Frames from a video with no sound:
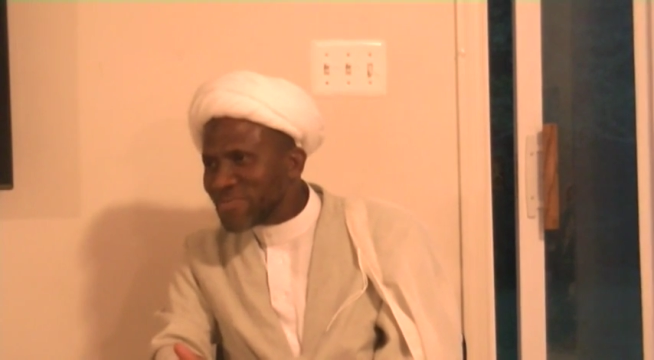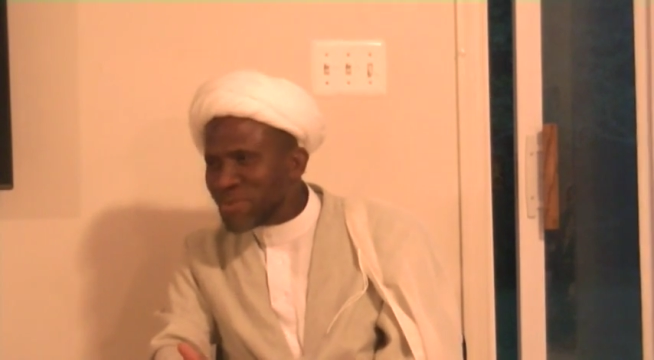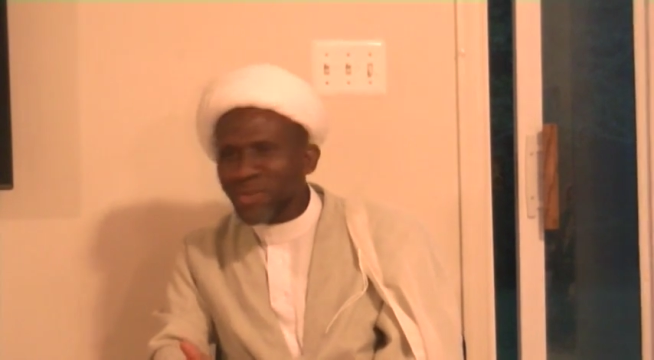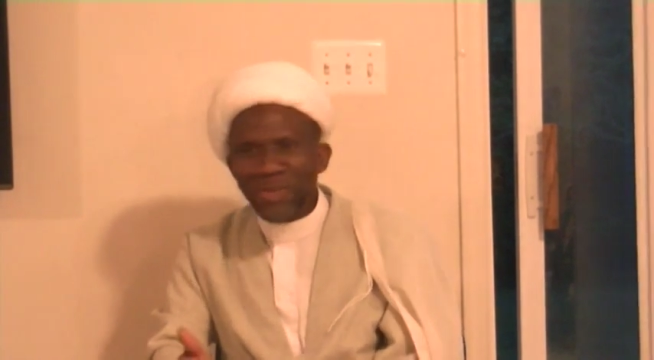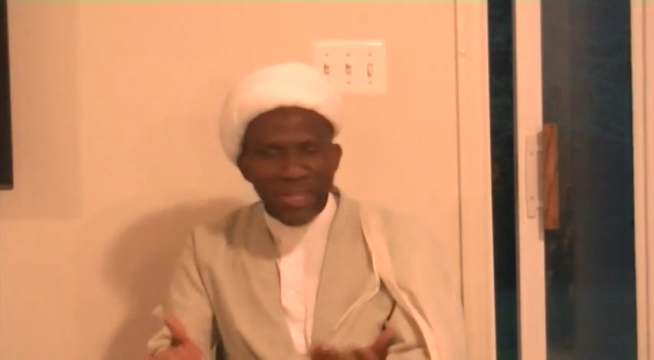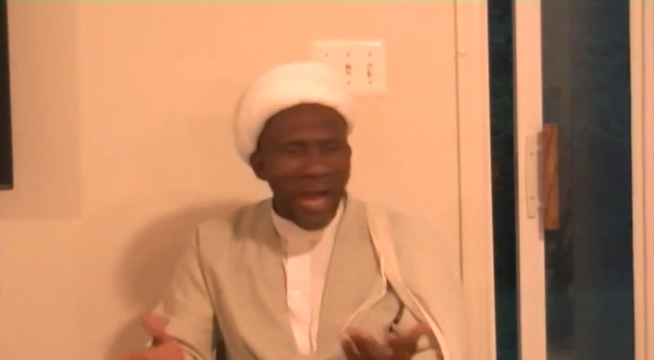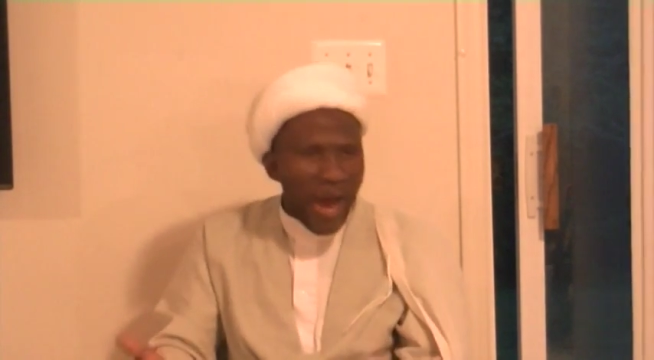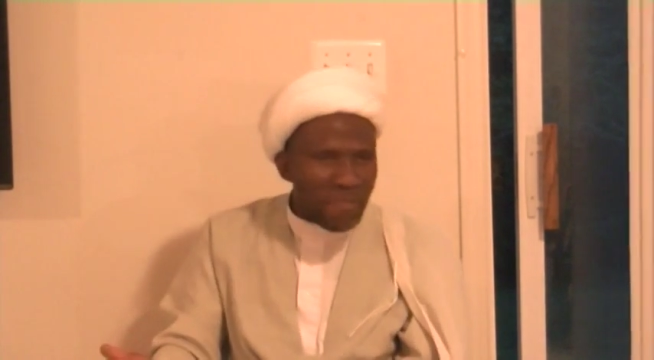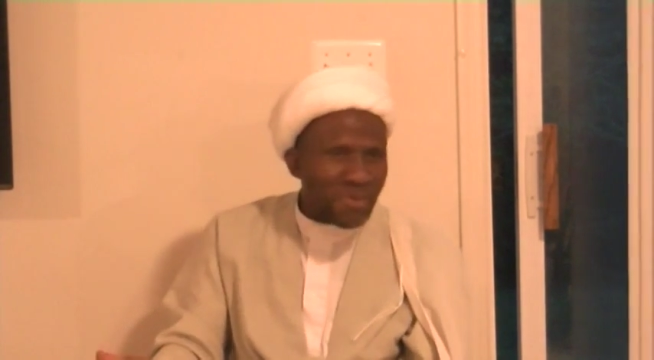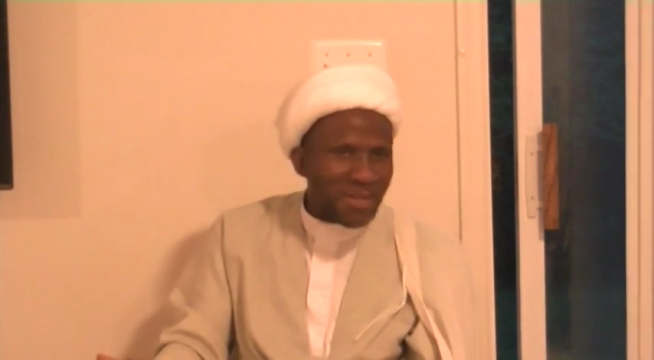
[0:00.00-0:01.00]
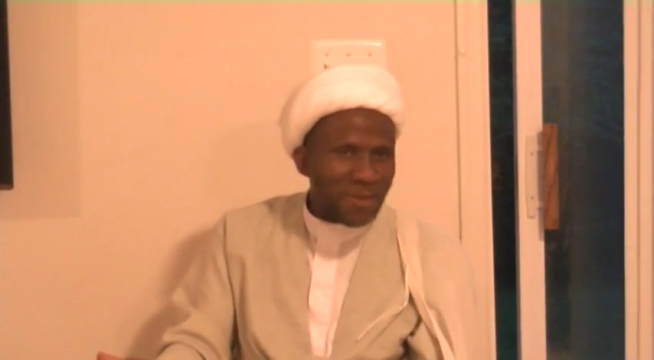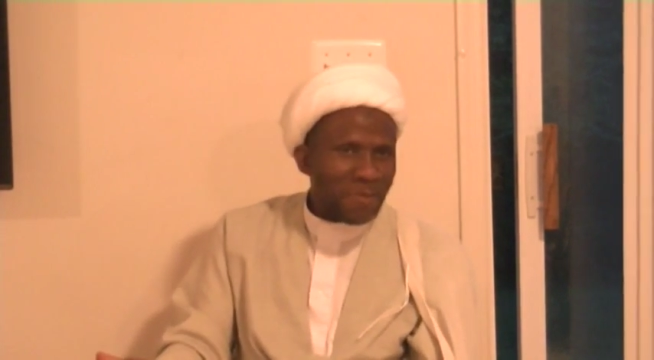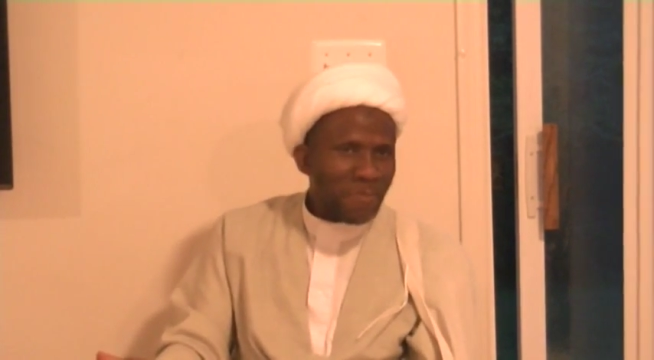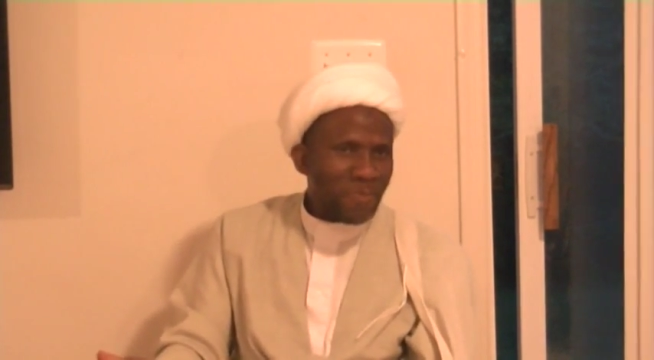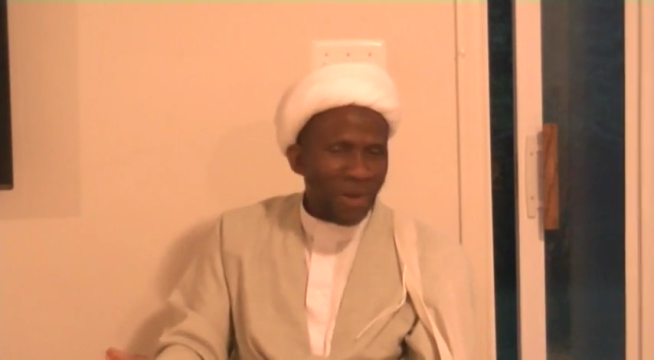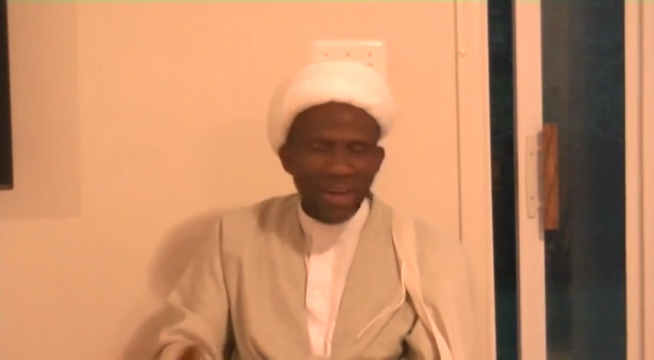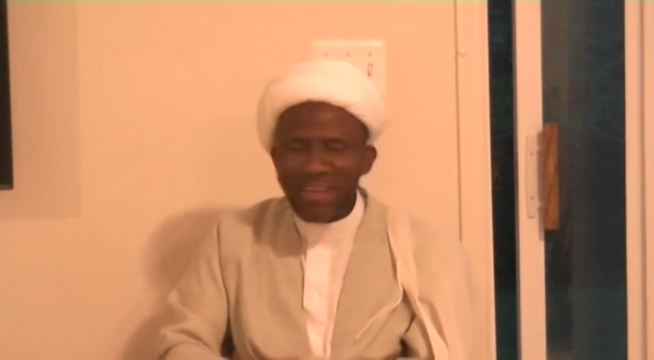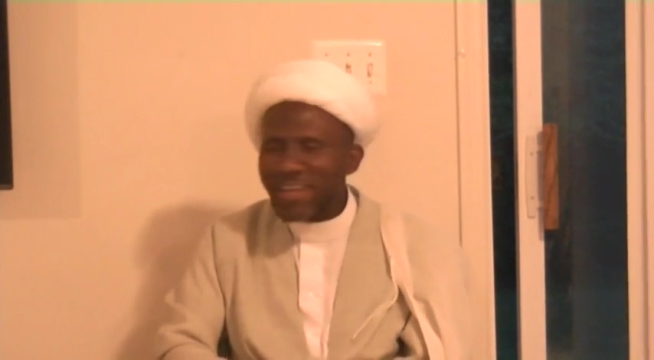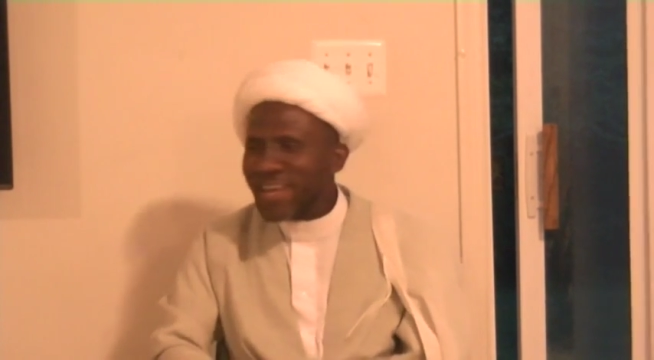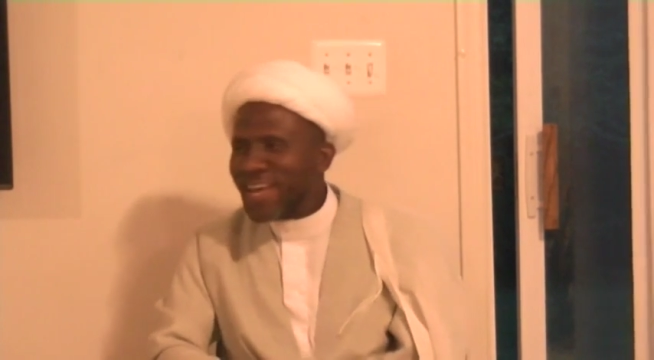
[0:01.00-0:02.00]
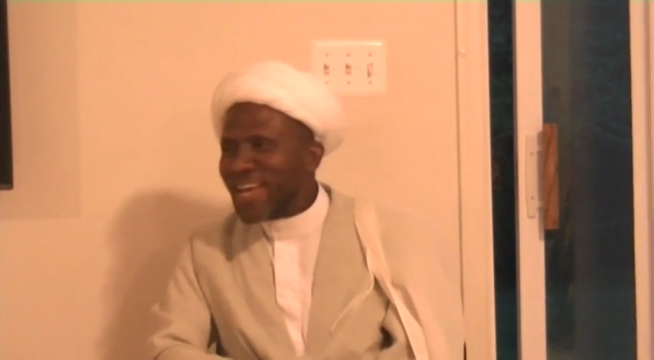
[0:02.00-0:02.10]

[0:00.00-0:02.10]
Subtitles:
means it didn't happen, right?